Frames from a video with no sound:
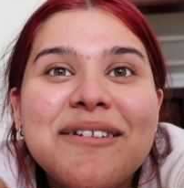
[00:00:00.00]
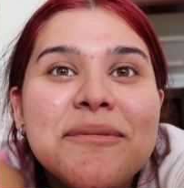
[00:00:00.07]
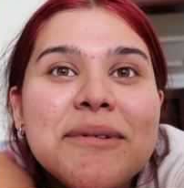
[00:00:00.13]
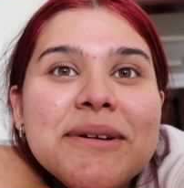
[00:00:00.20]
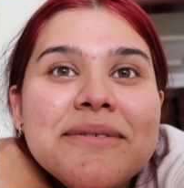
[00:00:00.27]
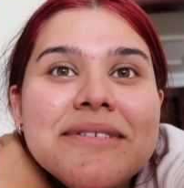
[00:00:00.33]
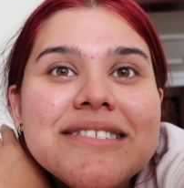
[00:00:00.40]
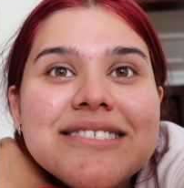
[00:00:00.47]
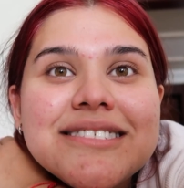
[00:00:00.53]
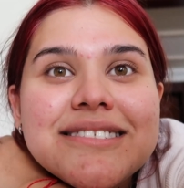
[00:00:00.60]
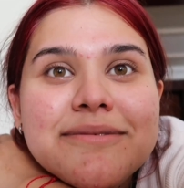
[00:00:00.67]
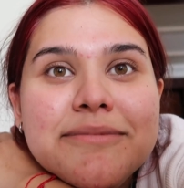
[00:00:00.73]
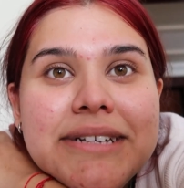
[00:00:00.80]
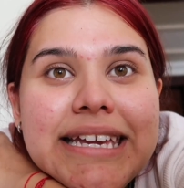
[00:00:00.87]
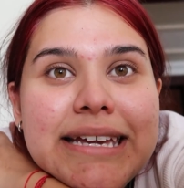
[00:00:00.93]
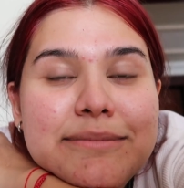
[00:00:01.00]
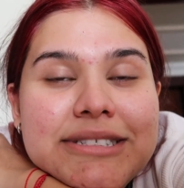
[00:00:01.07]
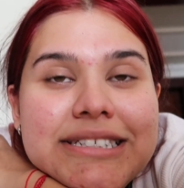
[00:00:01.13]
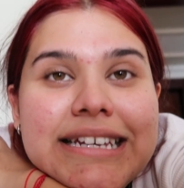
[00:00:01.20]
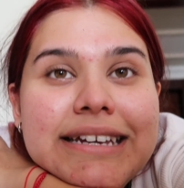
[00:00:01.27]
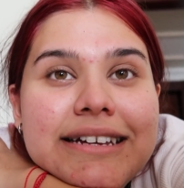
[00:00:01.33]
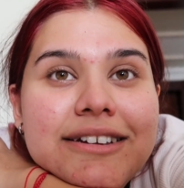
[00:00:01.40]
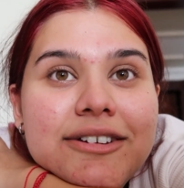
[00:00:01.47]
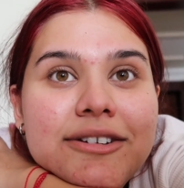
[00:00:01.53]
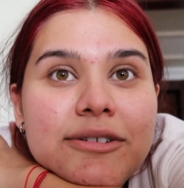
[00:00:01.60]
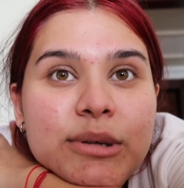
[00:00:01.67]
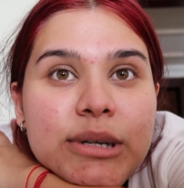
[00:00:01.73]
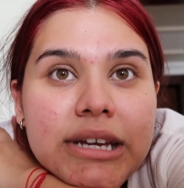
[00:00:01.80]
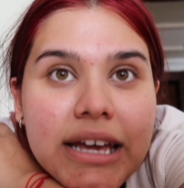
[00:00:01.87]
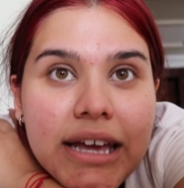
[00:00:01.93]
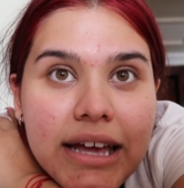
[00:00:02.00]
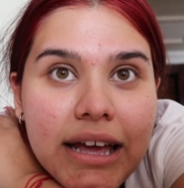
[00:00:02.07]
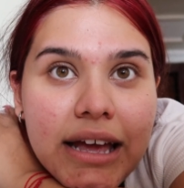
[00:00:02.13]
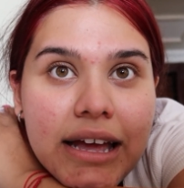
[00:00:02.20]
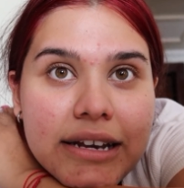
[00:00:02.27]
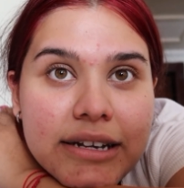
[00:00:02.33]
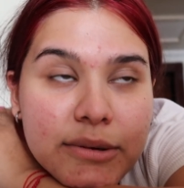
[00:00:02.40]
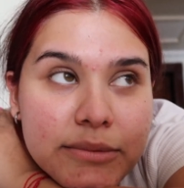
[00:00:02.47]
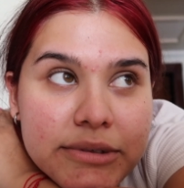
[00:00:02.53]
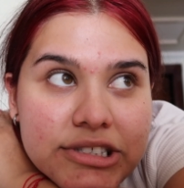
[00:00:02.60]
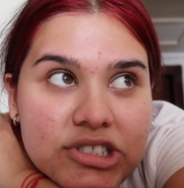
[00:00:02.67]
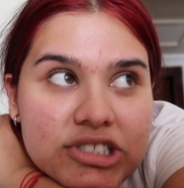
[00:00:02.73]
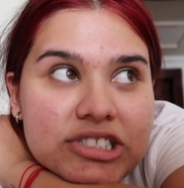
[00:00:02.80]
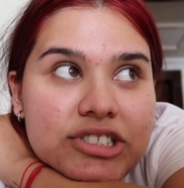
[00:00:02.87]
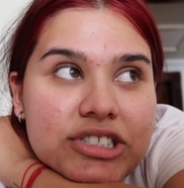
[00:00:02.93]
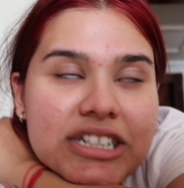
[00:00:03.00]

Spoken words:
We came to Cancun and we just